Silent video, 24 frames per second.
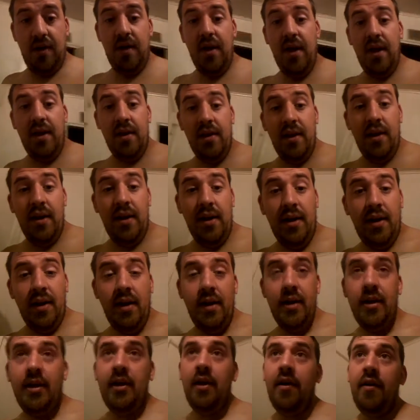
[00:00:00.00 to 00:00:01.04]
And then
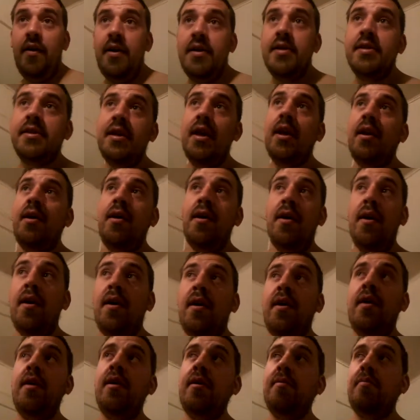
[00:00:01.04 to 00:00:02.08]
they
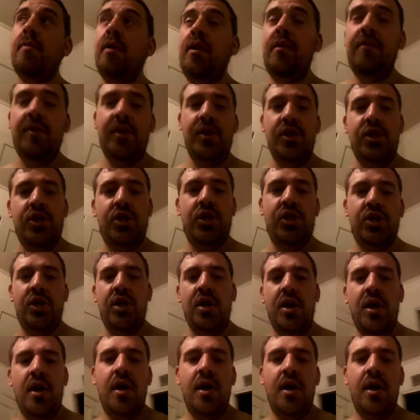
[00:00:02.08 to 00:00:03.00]
said pretty much,